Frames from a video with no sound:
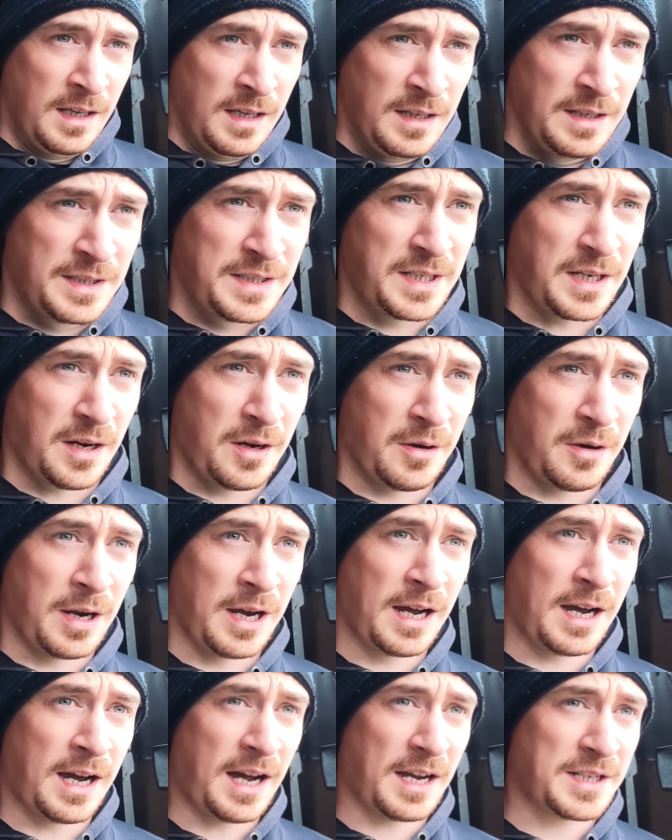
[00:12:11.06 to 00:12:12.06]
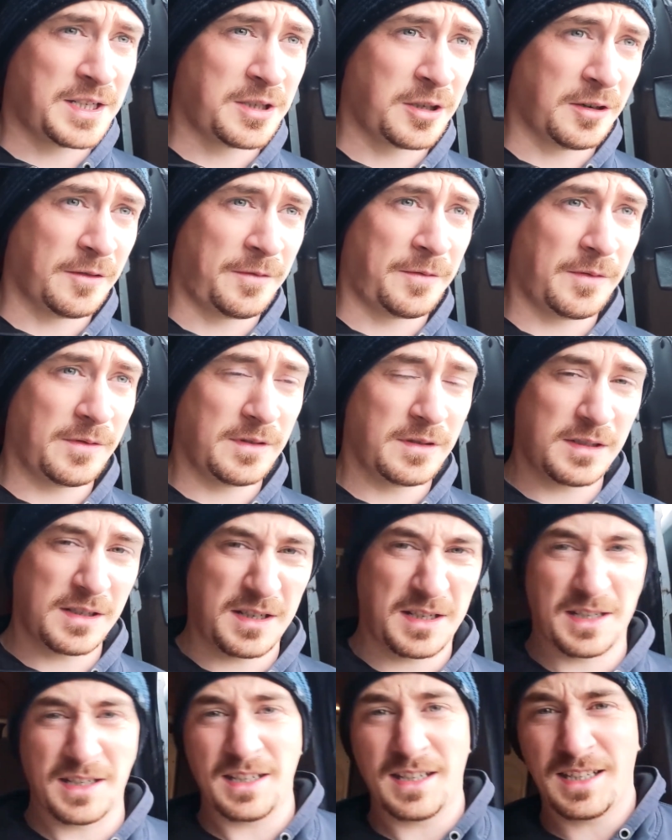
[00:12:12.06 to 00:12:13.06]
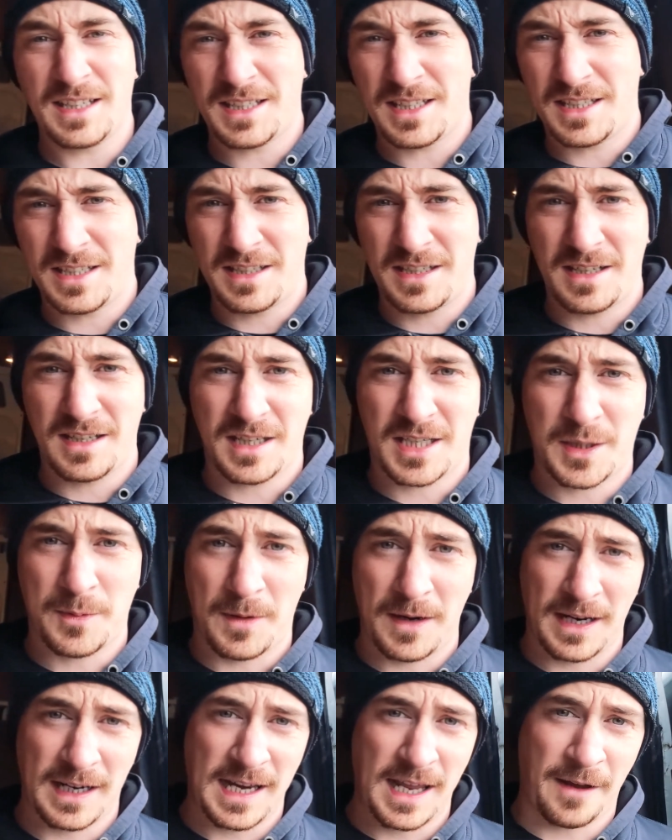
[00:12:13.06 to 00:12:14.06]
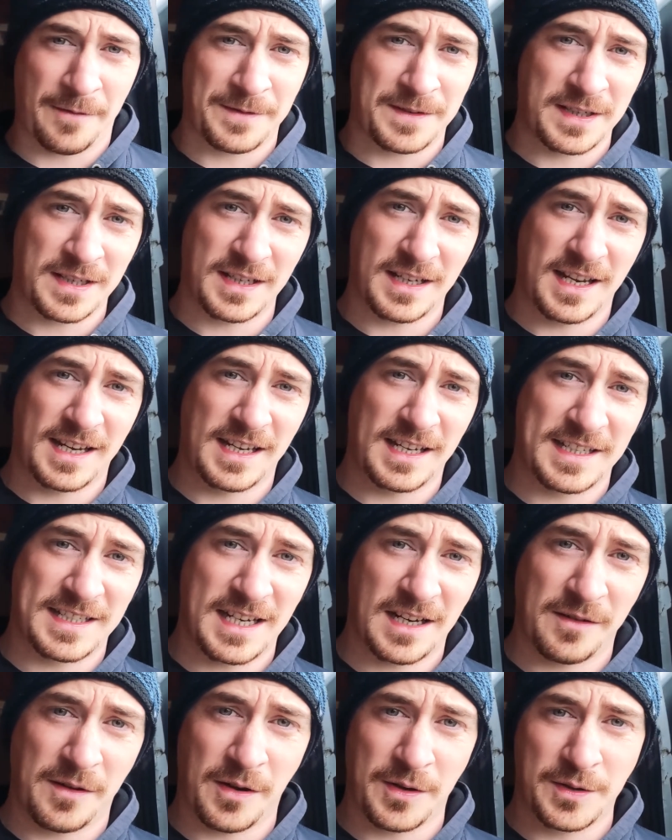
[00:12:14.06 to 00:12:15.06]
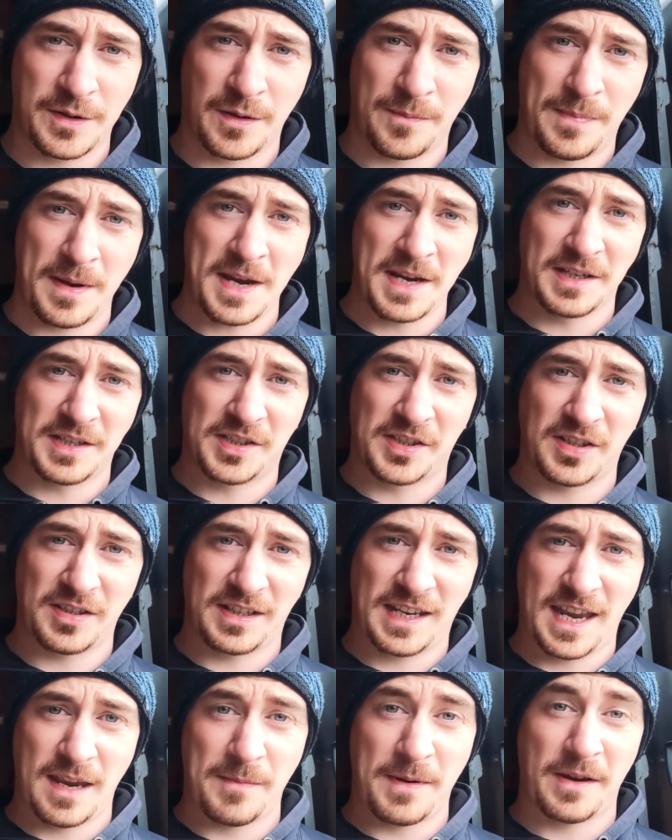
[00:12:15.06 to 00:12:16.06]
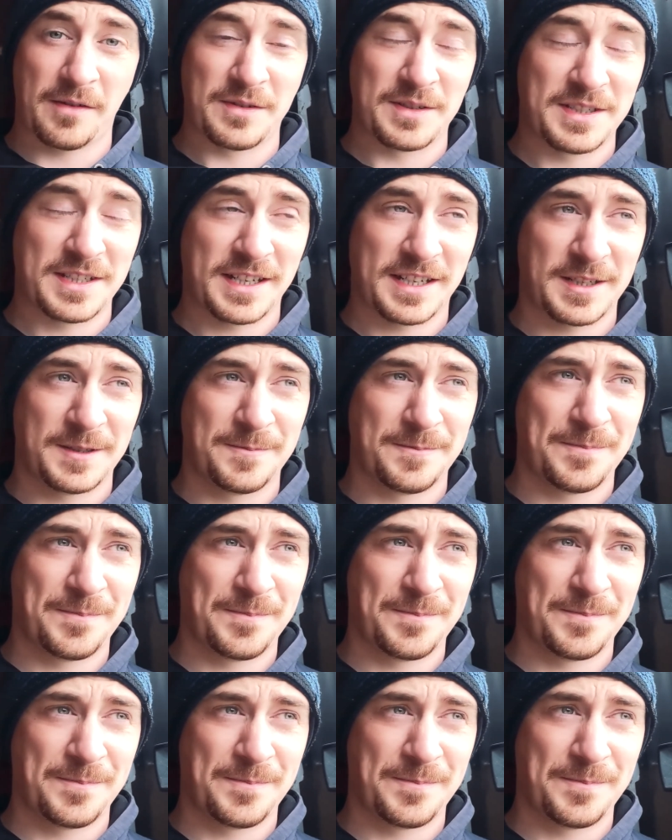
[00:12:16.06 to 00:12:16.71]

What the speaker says: So I sort of swung a left, and instead of going to a beach, came here instead.